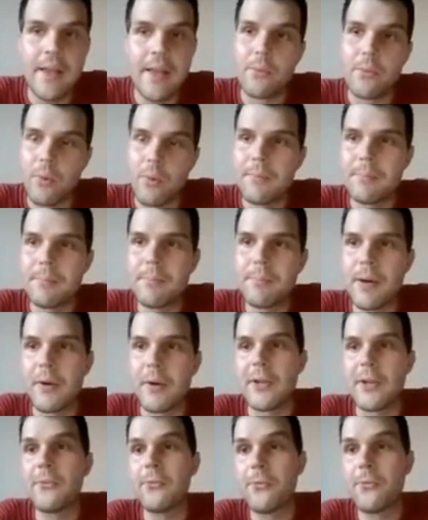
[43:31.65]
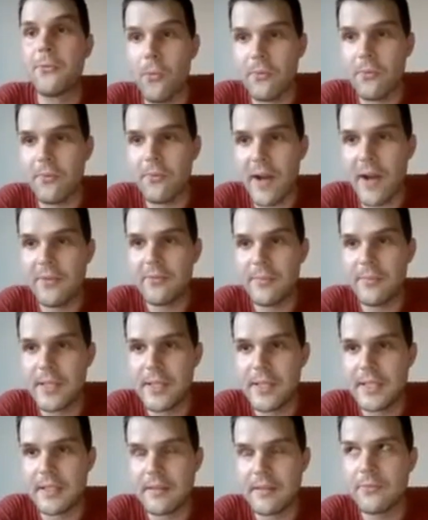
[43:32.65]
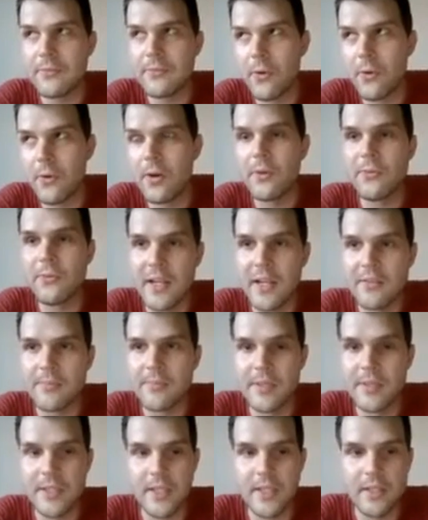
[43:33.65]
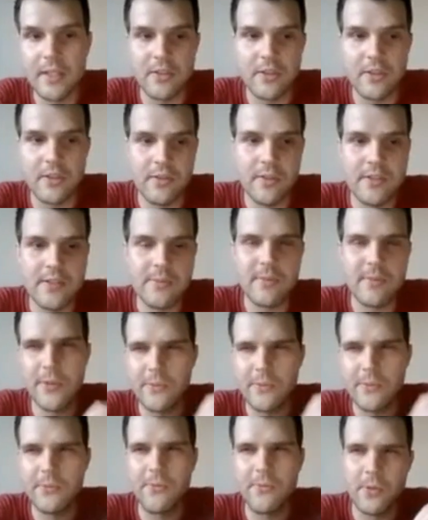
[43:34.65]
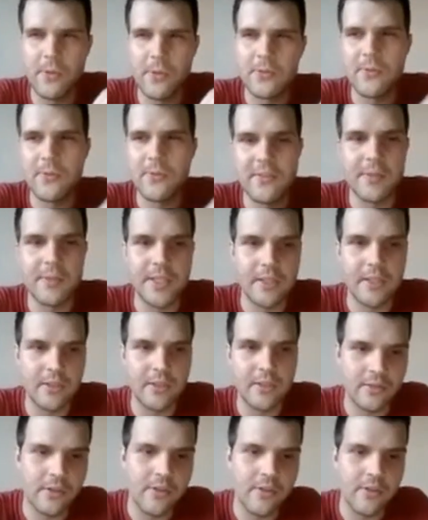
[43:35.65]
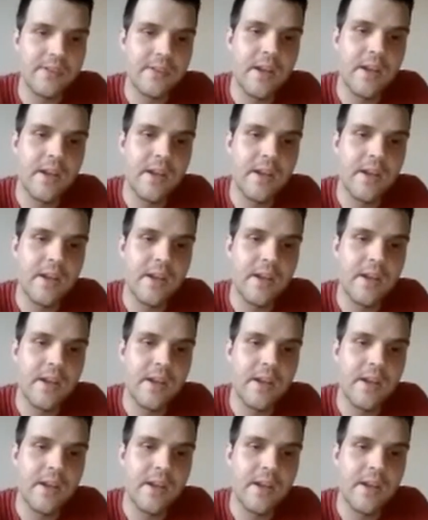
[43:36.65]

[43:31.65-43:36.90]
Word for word: the 1.45 million, four or five million euros, 1.4 to 5 million euros,